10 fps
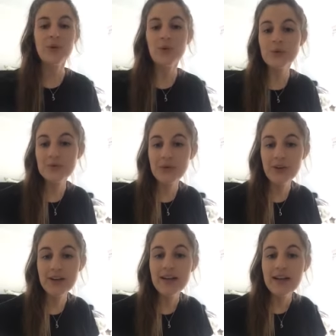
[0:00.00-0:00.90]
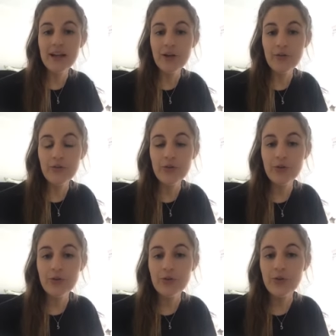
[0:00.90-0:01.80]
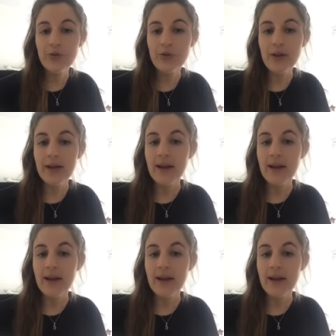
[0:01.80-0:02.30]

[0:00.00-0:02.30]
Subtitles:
Also, if you